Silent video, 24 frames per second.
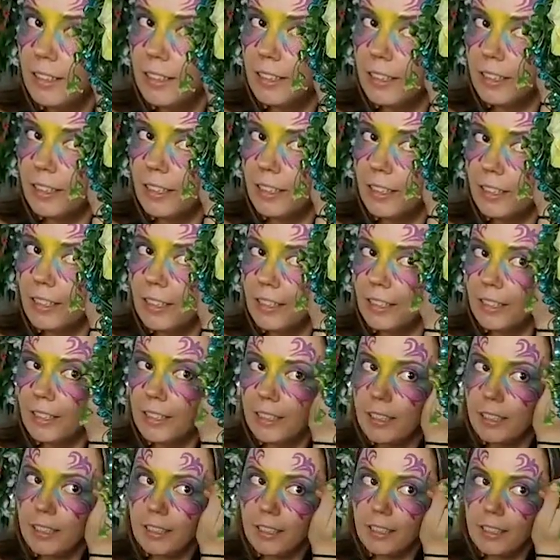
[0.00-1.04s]

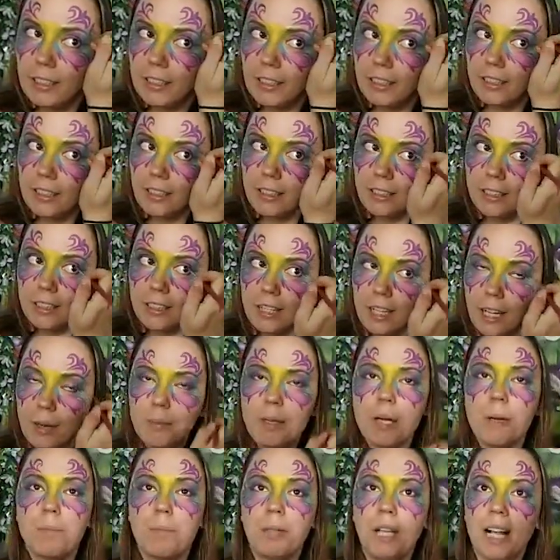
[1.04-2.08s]
and I'm
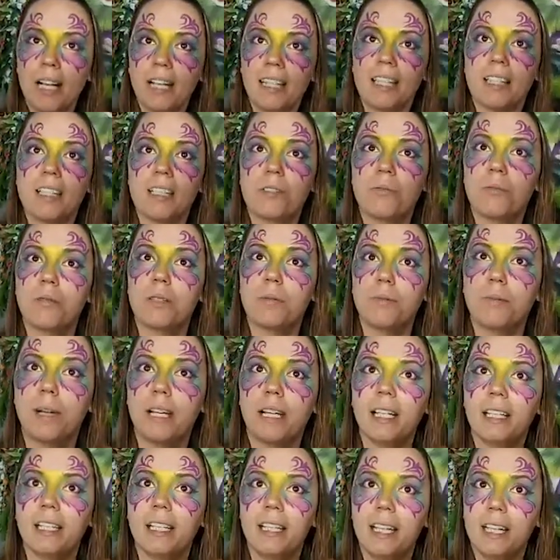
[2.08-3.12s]
not blocking this with
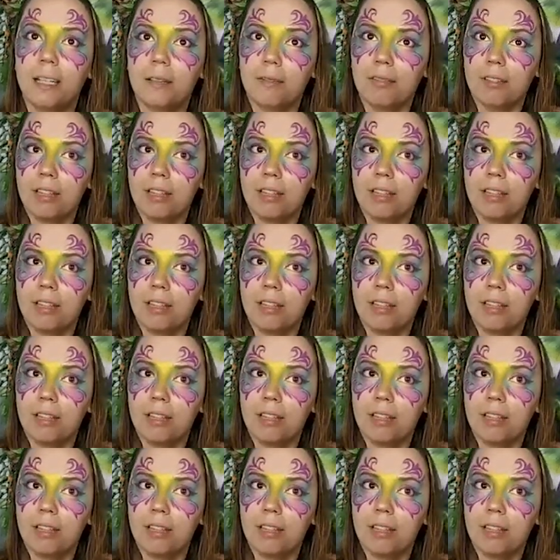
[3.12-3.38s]
my camera.